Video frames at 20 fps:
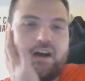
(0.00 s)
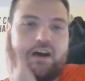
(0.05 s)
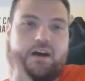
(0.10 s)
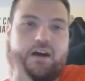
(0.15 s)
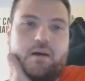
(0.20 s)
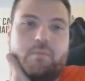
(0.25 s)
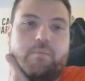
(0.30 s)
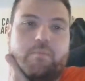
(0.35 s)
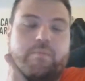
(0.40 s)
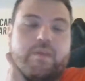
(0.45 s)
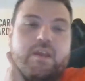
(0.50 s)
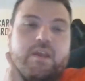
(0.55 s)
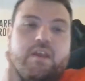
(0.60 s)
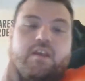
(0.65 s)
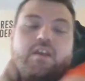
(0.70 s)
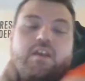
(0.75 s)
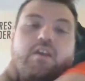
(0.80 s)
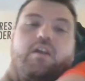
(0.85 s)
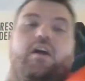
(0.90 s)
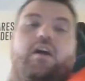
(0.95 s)
I'll
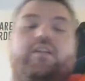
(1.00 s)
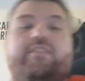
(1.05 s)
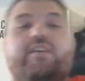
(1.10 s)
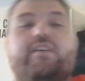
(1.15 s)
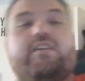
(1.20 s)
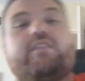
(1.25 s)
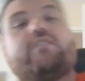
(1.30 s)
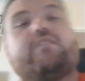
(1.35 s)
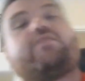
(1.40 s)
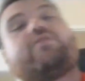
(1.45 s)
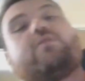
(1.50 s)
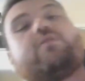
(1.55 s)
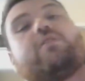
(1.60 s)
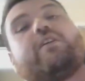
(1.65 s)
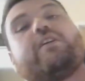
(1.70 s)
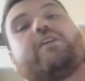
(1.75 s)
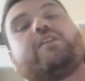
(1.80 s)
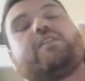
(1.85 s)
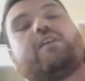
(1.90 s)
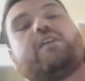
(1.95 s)
tell you a
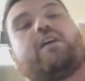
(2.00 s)
story.